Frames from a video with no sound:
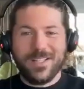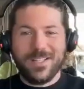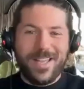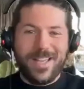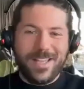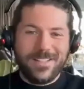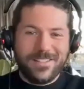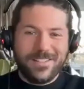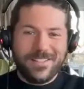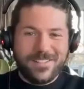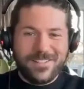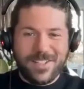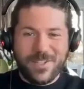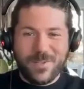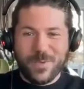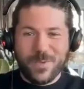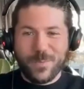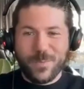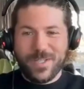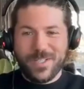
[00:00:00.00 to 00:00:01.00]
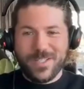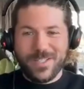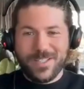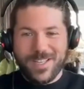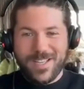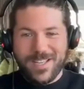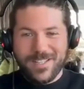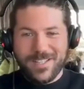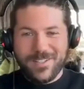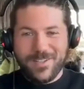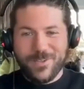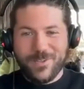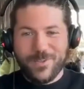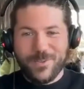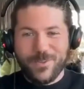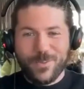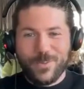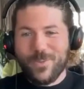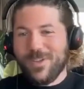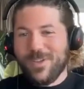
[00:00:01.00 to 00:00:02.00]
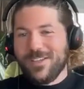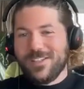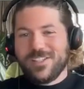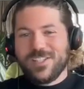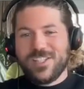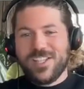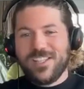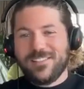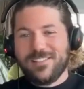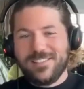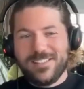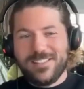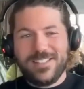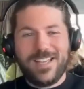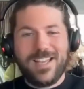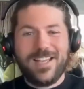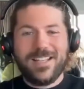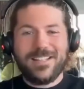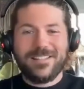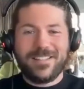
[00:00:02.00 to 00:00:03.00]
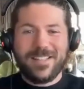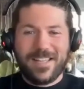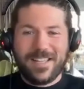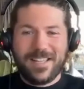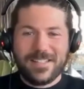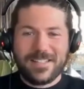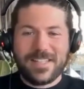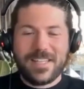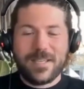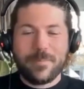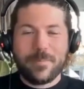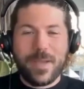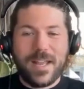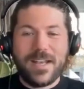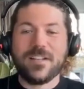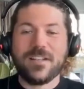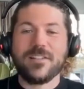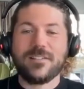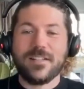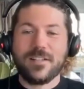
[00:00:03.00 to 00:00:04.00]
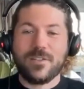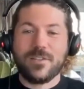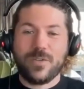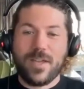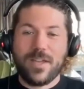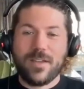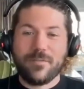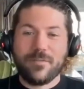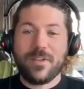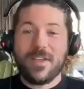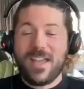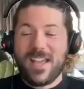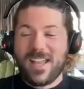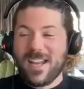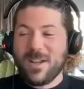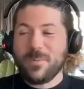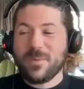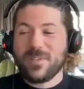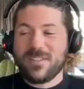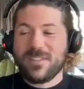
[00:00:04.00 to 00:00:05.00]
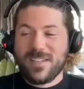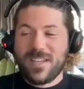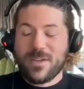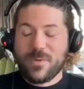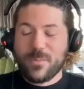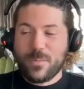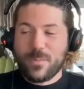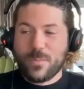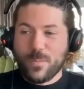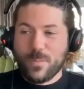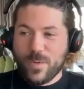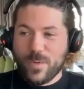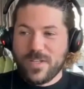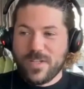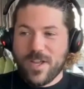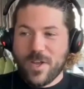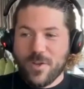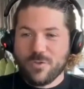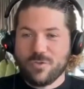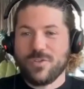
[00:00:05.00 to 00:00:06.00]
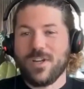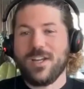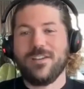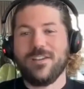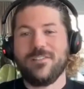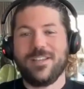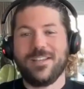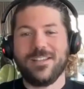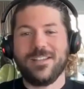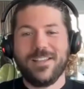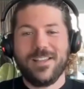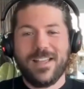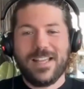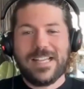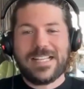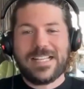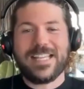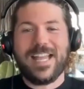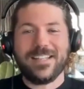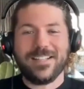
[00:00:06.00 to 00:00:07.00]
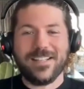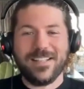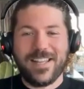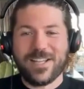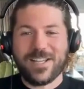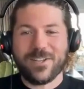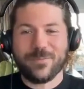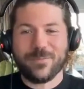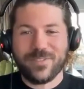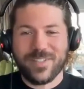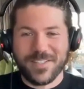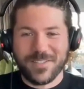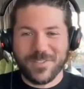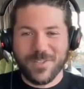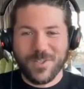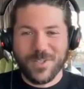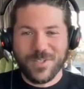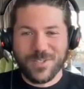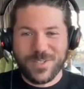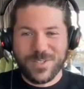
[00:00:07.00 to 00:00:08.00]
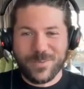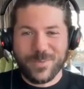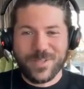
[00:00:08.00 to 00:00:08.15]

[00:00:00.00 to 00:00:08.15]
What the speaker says: add a steering wheel, add a new chassis, and keep adding until you have. And I would say we're now driving a Cadillac of technology with